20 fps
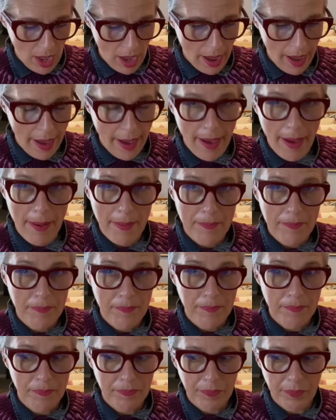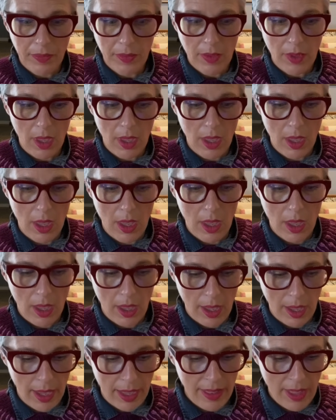And
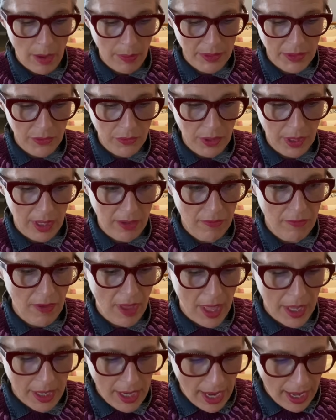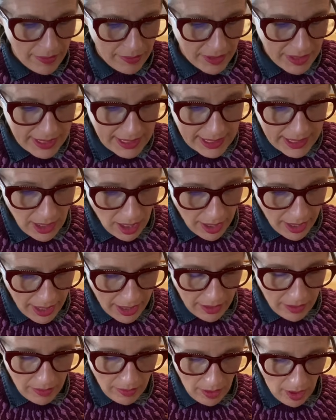that was really fun. And the
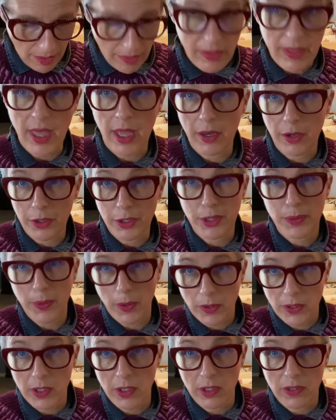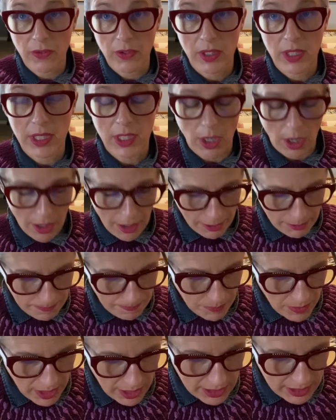design that you're supposed to use for the sock
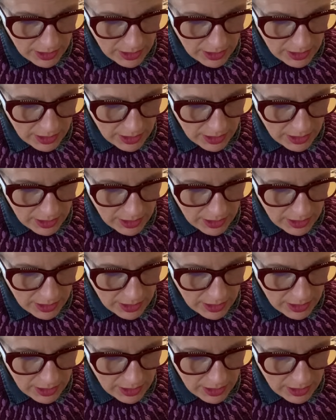is